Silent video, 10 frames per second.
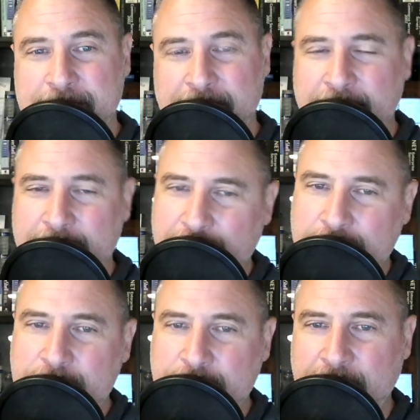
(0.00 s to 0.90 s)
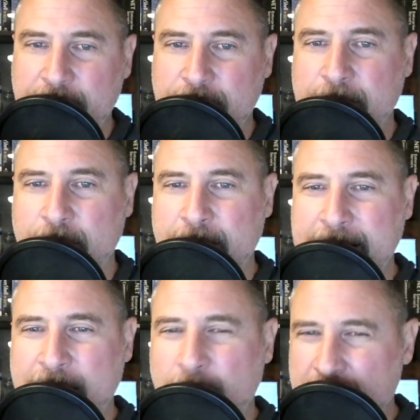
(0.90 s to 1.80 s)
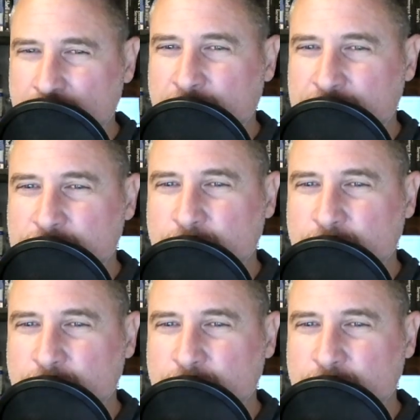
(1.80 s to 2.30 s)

And I know you can't do that right now, but I want you to